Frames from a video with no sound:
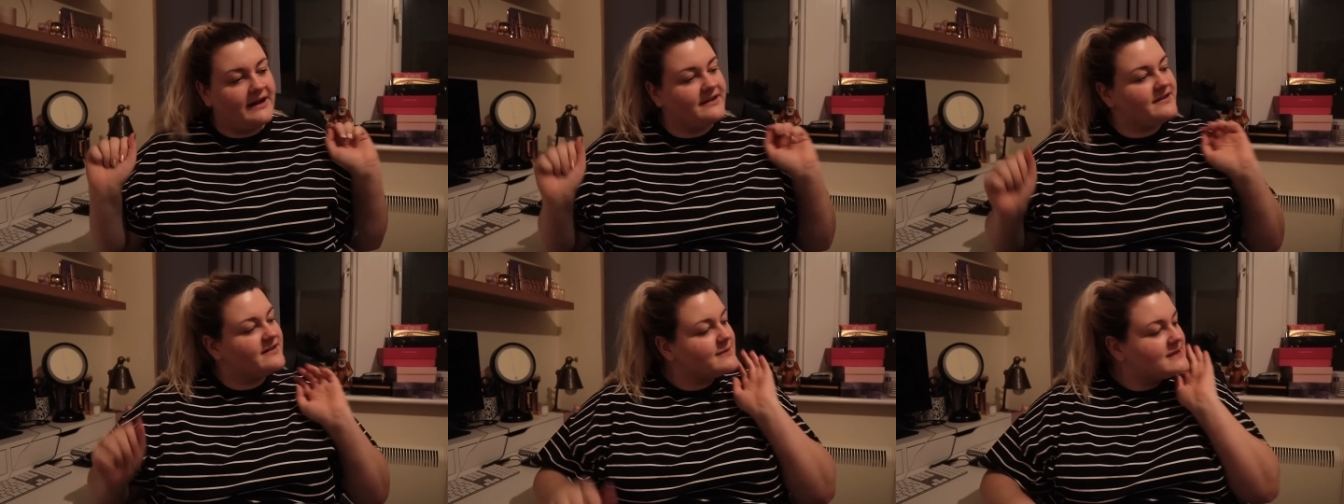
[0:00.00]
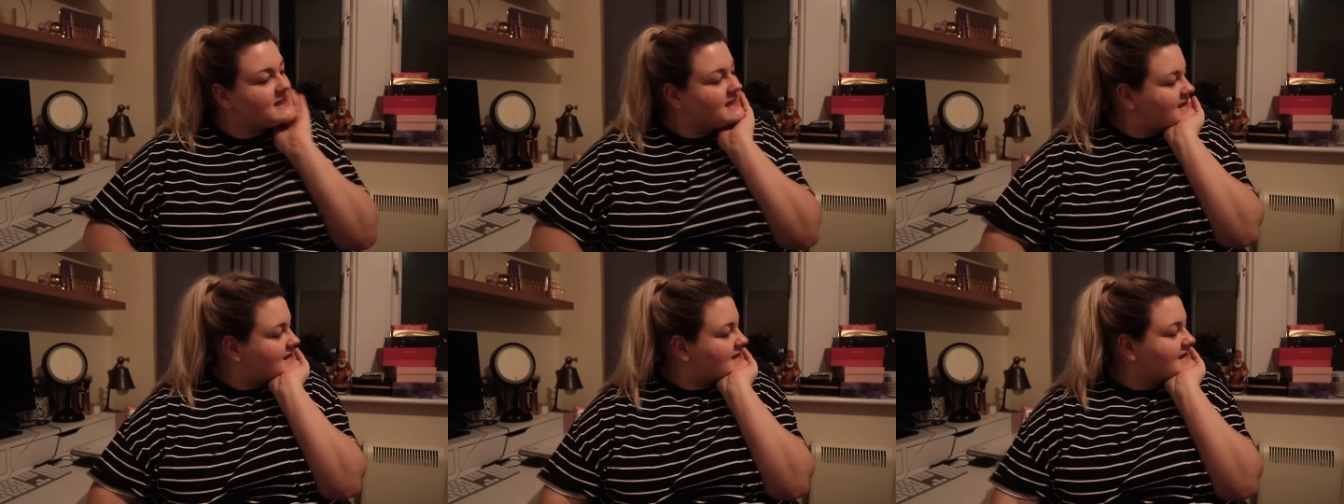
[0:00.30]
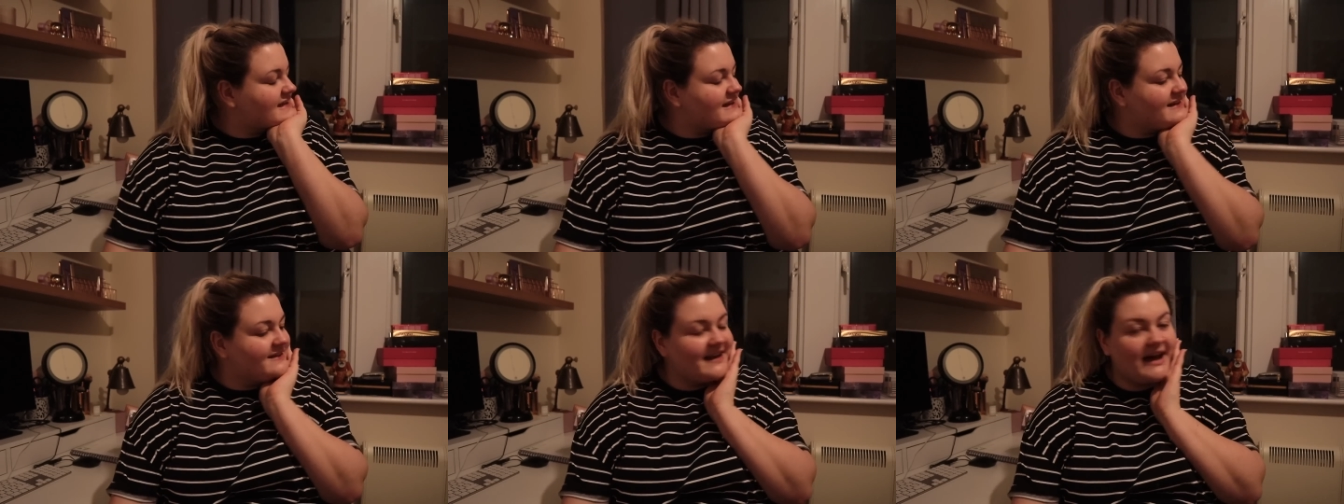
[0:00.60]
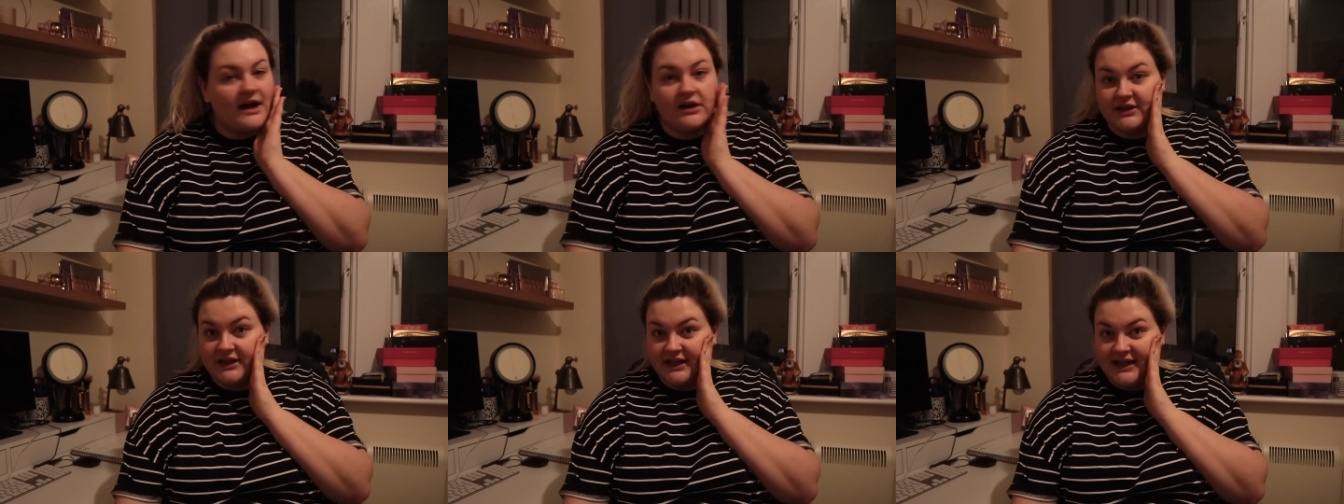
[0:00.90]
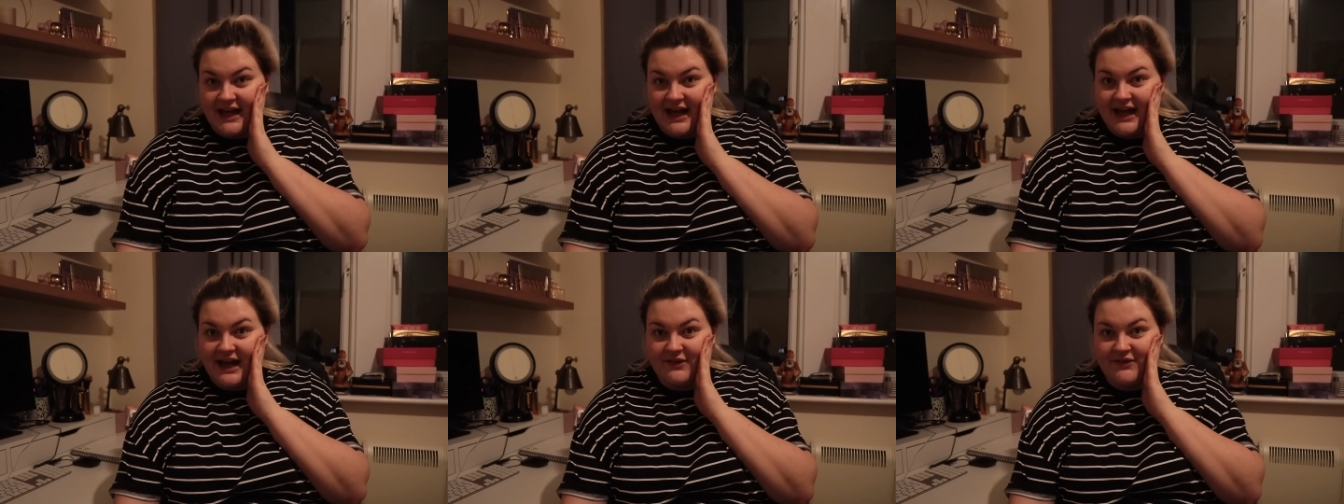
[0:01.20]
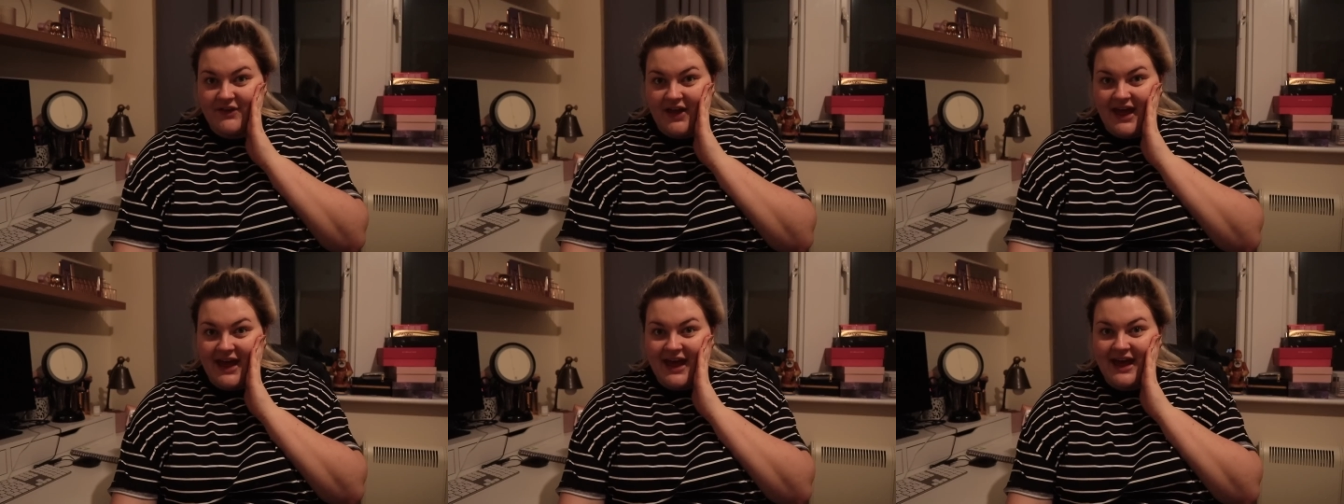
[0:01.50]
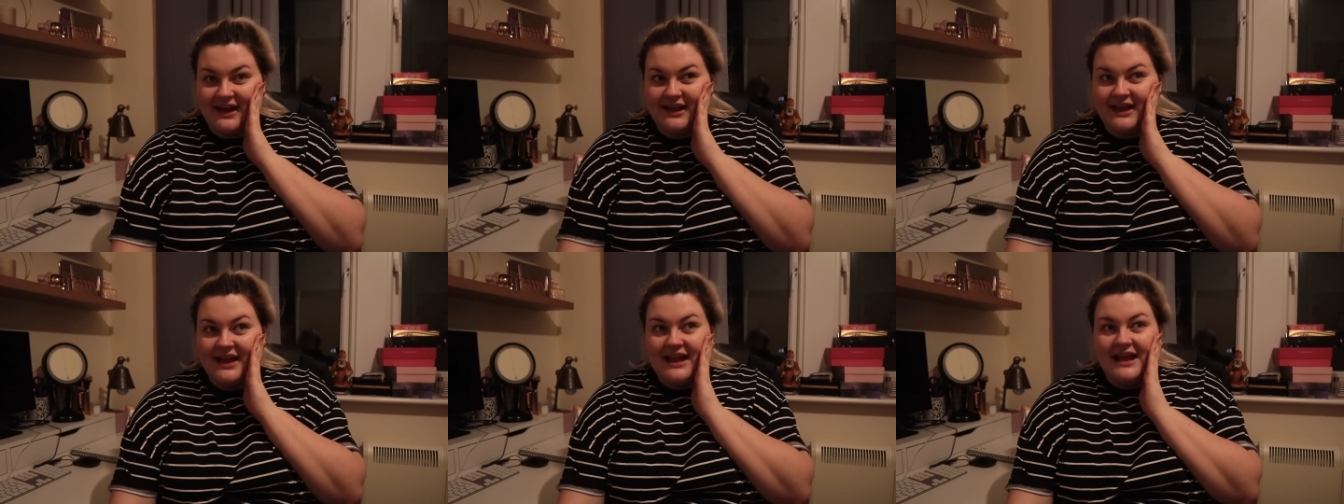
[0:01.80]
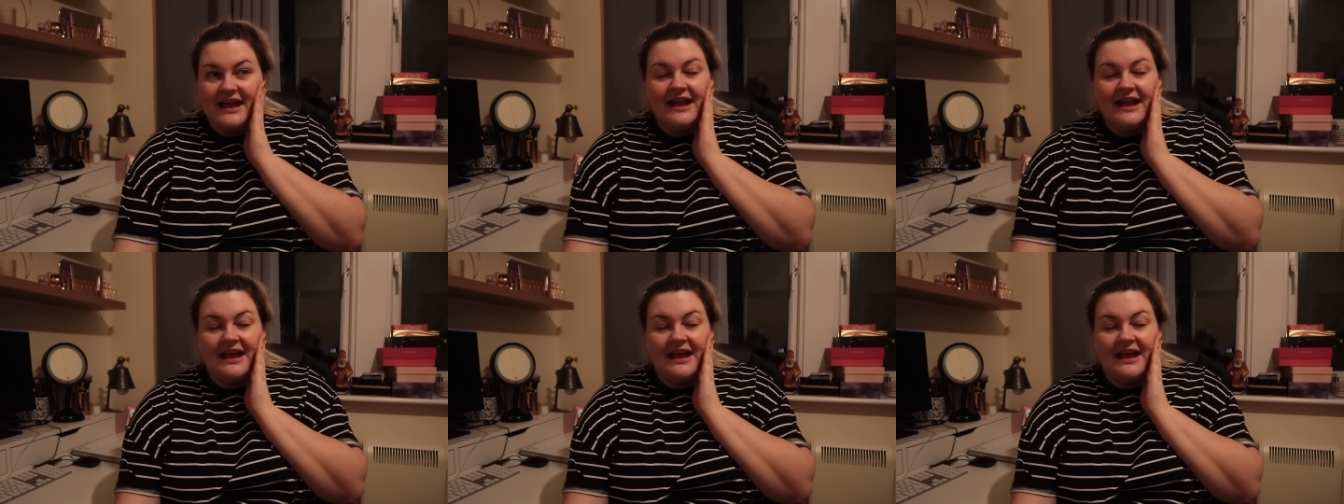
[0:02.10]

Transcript: I just wanted to sit down and have a